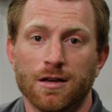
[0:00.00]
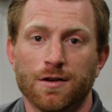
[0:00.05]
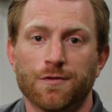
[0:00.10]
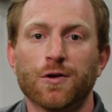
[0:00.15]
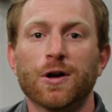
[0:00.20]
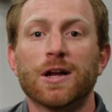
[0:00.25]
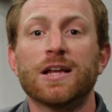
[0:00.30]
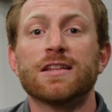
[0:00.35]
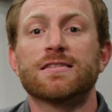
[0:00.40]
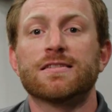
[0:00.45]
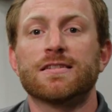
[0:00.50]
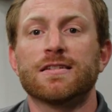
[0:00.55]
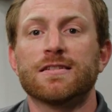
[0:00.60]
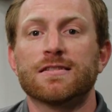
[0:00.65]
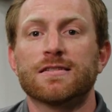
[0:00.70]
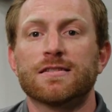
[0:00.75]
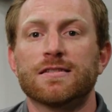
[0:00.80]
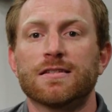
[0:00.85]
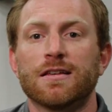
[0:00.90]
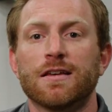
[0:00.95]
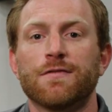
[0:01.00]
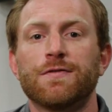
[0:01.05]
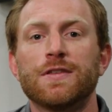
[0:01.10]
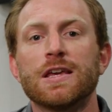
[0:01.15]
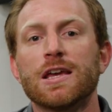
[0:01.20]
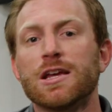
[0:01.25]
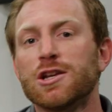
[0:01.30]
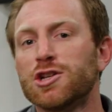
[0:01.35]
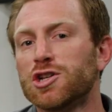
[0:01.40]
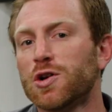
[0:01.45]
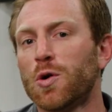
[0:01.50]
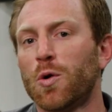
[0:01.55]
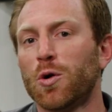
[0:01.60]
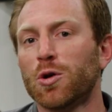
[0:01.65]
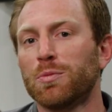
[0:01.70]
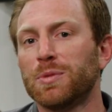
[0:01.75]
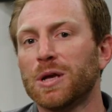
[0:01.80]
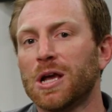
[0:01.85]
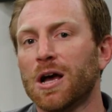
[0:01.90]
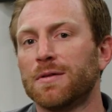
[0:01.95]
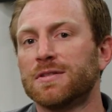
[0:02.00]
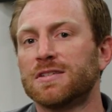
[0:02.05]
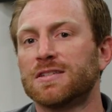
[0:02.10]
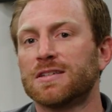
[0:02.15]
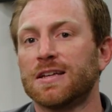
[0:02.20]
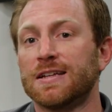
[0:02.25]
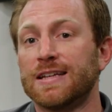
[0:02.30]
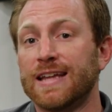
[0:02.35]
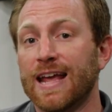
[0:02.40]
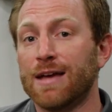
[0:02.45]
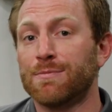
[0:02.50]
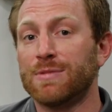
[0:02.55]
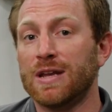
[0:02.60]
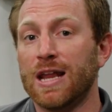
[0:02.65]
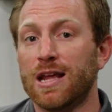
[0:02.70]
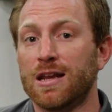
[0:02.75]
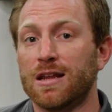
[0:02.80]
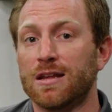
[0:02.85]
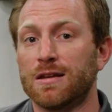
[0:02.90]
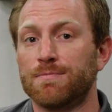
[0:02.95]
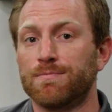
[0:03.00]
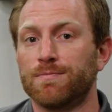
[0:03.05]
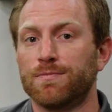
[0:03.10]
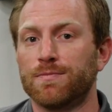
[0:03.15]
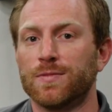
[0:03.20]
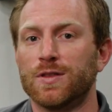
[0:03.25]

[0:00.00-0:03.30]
For instance, if the engine oil becomes contaminated,